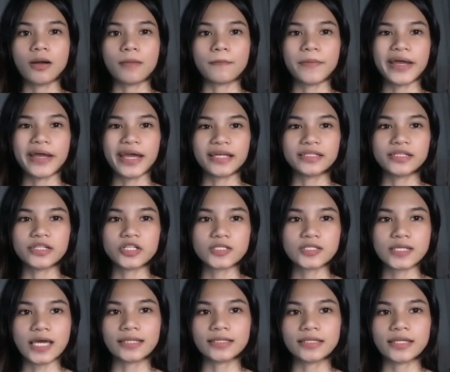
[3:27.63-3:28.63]
By
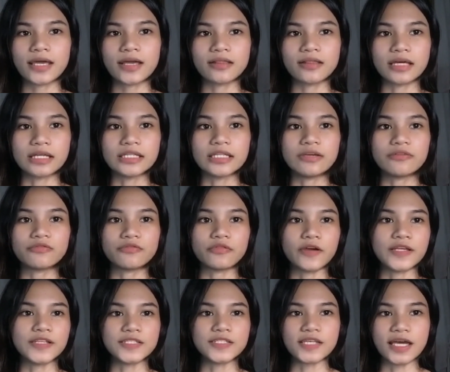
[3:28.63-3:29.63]
understanding the
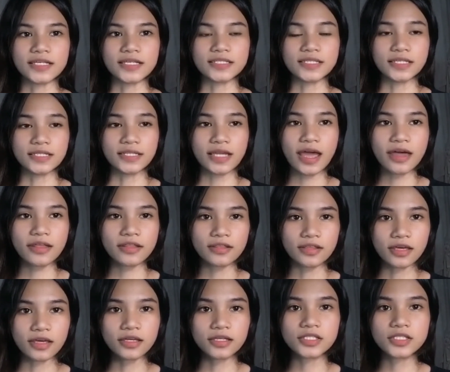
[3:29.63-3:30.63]
differences in
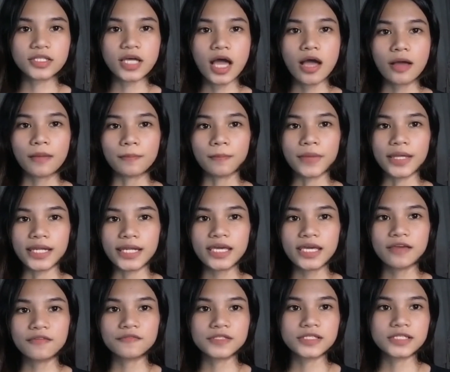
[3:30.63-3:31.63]
ethics,
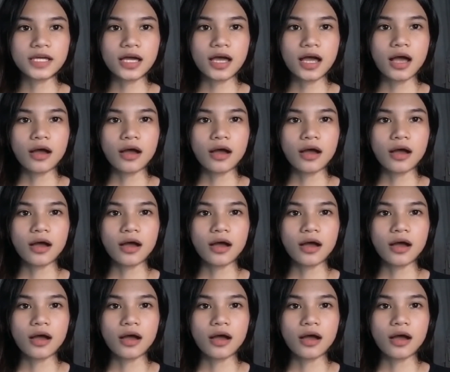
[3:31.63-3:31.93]
beliefs,